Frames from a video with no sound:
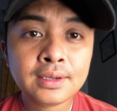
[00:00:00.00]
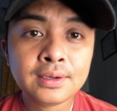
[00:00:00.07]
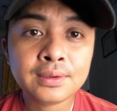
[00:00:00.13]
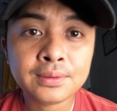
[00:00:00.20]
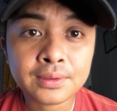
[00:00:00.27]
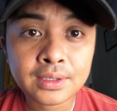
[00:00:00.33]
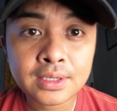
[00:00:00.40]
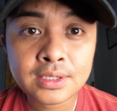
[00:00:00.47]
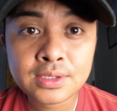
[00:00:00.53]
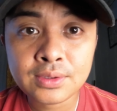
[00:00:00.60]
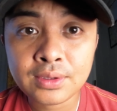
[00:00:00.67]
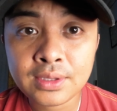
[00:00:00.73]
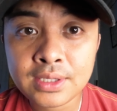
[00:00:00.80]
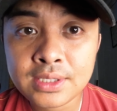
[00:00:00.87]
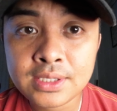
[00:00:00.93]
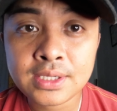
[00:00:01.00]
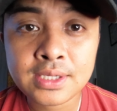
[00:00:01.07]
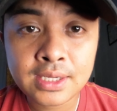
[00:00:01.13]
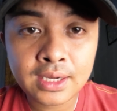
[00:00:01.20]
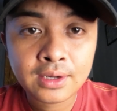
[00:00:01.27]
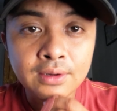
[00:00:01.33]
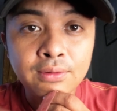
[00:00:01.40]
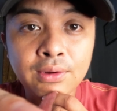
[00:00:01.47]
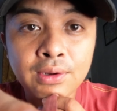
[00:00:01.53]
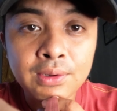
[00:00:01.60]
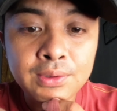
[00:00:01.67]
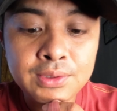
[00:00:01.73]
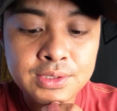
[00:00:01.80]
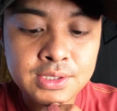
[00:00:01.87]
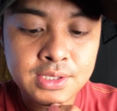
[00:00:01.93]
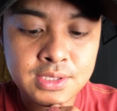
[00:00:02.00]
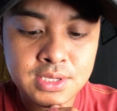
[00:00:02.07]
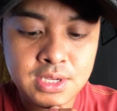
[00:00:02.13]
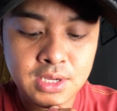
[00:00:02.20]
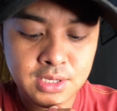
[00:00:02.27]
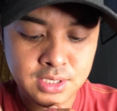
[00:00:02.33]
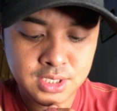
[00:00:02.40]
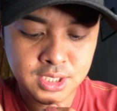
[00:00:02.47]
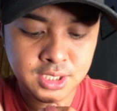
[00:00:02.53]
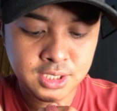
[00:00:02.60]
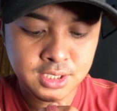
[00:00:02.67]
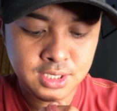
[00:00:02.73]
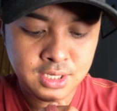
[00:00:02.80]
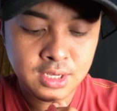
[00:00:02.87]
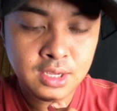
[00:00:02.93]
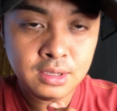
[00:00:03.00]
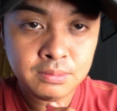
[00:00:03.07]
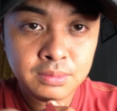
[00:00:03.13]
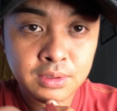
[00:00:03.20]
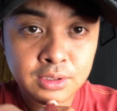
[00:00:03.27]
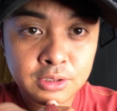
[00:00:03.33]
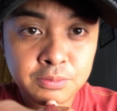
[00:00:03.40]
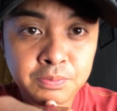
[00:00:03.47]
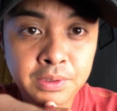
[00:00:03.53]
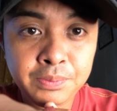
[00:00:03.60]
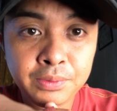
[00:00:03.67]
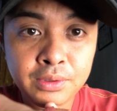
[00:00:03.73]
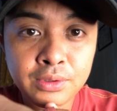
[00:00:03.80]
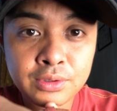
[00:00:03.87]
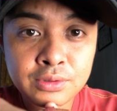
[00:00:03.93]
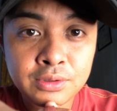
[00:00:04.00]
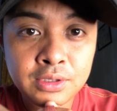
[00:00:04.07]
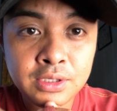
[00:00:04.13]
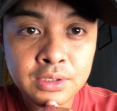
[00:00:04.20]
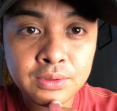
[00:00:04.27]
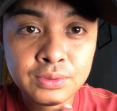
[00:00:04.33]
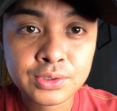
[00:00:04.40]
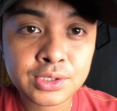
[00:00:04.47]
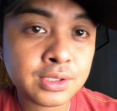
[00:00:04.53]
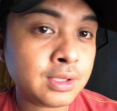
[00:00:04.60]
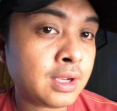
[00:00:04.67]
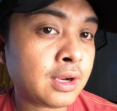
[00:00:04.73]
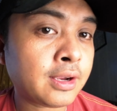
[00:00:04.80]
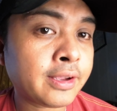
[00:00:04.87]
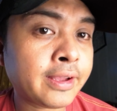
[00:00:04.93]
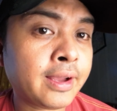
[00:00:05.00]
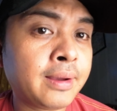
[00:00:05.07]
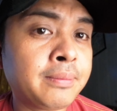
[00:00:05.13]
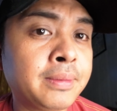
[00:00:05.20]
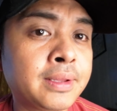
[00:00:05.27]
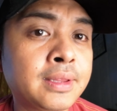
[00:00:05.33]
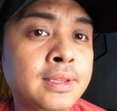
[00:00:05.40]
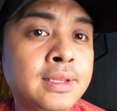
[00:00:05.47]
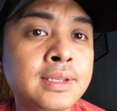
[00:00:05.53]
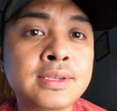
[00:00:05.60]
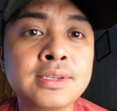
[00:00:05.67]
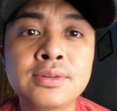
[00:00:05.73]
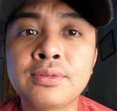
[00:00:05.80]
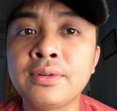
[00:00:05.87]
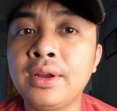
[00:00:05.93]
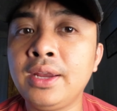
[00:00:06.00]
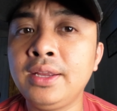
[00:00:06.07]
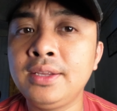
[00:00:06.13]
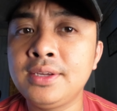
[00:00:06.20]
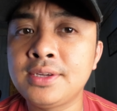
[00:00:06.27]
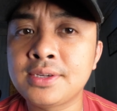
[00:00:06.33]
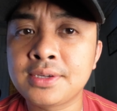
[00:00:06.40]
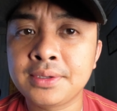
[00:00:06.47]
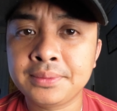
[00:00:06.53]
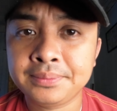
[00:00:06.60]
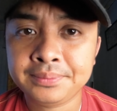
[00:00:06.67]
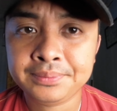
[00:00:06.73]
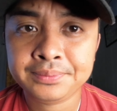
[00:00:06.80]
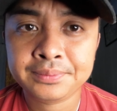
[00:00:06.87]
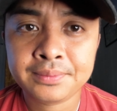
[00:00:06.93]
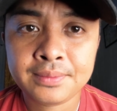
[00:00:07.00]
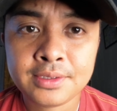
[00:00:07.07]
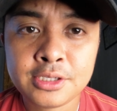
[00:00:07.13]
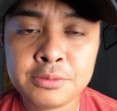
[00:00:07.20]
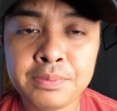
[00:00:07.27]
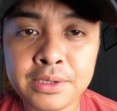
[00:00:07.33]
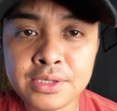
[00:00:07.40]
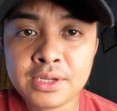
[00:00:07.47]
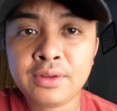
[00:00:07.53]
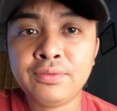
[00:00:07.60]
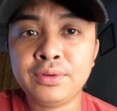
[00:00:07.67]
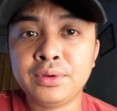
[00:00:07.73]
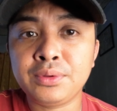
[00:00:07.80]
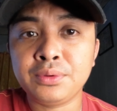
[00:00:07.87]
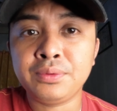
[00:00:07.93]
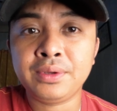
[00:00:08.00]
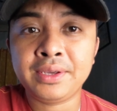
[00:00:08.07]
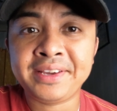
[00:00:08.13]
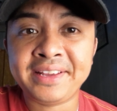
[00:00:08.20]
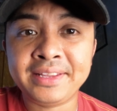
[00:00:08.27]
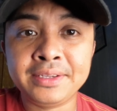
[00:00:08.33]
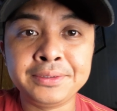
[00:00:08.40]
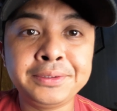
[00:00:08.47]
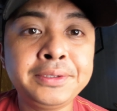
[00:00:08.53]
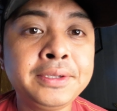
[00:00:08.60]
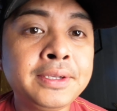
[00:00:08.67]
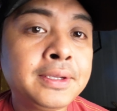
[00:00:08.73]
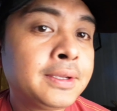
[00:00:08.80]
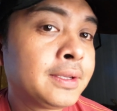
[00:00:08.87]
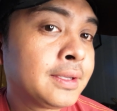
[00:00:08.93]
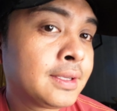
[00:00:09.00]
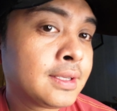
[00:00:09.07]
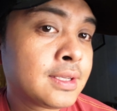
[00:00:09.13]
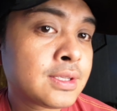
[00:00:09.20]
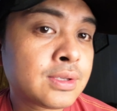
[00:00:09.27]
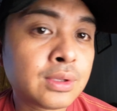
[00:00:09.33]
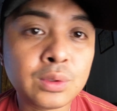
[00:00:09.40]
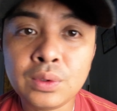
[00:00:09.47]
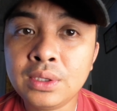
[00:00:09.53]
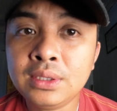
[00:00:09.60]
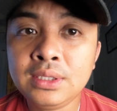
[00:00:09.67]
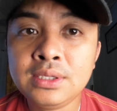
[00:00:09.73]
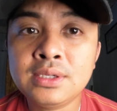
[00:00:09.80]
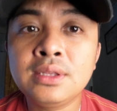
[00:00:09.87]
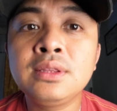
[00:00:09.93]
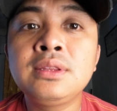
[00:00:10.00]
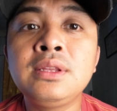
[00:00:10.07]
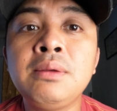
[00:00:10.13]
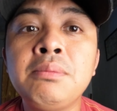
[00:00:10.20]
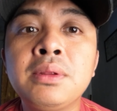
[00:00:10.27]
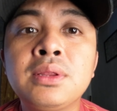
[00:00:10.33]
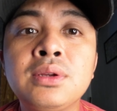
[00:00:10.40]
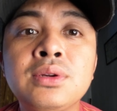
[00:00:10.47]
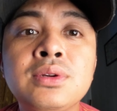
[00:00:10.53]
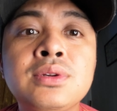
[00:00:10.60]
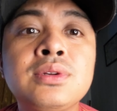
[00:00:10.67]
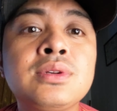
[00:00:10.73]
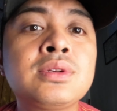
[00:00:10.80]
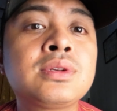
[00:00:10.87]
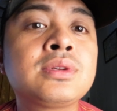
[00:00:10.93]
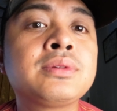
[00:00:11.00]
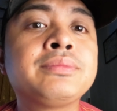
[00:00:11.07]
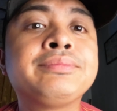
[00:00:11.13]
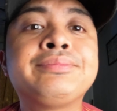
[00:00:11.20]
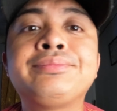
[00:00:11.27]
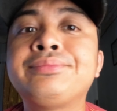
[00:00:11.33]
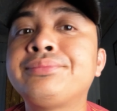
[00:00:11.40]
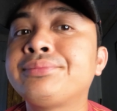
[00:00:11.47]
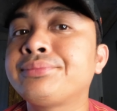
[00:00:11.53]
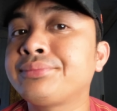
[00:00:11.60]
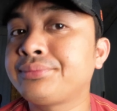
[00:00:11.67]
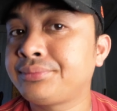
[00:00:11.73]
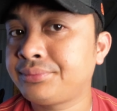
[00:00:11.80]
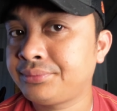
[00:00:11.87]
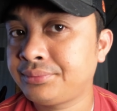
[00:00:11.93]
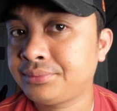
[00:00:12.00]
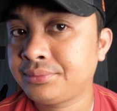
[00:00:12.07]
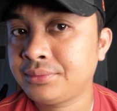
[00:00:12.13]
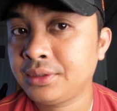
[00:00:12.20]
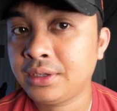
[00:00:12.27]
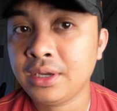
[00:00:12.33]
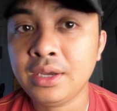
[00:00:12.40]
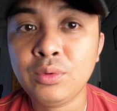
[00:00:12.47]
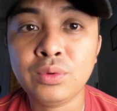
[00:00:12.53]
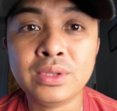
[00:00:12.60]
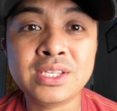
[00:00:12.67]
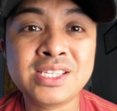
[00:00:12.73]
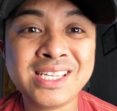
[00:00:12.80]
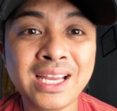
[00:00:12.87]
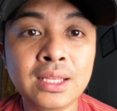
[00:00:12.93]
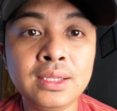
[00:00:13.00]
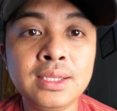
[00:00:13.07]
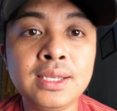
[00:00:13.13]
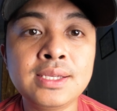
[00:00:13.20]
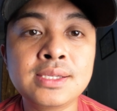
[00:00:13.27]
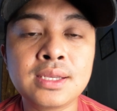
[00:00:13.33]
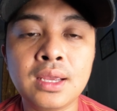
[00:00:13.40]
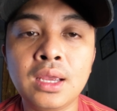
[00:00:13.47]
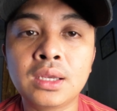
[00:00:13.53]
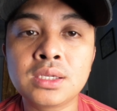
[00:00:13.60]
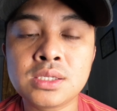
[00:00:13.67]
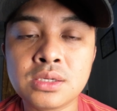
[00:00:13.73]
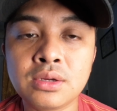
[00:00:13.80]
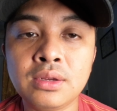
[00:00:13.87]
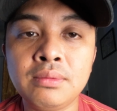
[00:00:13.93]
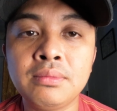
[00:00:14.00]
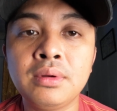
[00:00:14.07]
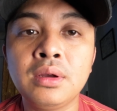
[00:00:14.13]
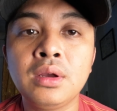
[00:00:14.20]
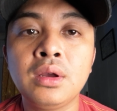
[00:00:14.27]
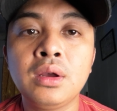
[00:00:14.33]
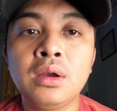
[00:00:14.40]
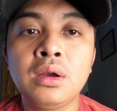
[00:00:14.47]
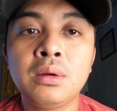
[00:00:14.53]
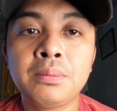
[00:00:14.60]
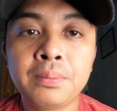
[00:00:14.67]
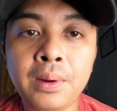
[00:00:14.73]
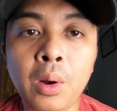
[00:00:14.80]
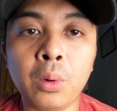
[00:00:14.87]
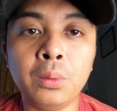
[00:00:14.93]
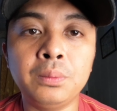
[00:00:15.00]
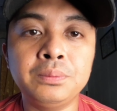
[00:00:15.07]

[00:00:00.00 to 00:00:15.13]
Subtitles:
Okay, so this is how close it is, because people usually use their cam at this range, especially if you're doing handheld. So 20 centimeters. Okay, with Sandisk Extreme Pro.